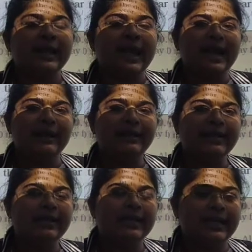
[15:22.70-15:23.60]
And
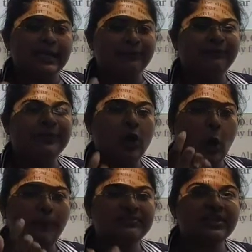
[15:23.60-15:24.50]
if we
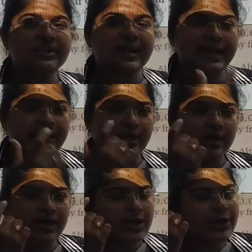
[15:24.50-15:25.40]
observe it
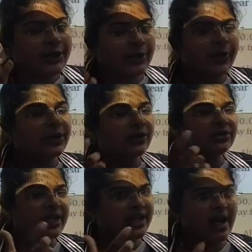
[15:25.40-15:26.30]
2 to
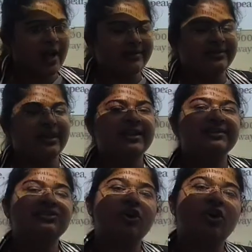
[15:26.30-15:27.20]
3 hours,
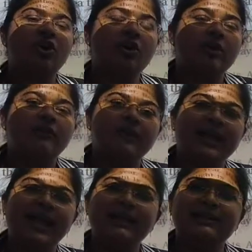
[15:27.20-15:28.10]
so we
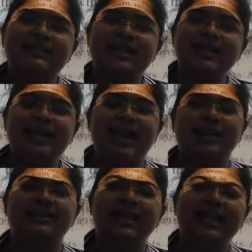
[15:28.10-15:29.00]
can see
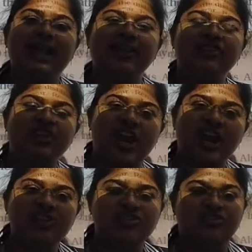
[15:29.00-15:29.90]
that they can
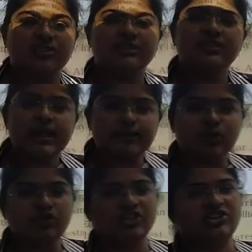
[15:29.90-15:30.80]
change their
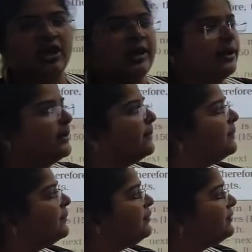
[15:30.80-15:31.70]
position.
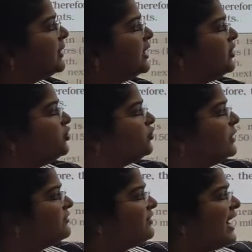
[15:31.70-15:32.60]
You
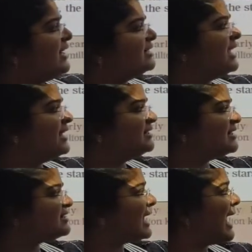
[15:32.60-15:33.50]
will find that the
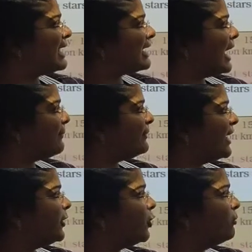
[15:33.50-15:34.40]
star
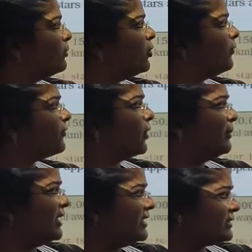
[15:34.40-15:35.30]
appear to move
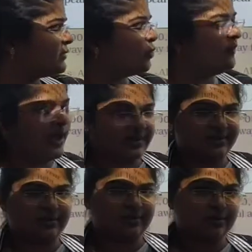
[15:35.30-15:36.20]
from east to
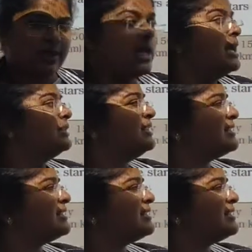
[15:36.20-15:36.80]
west. The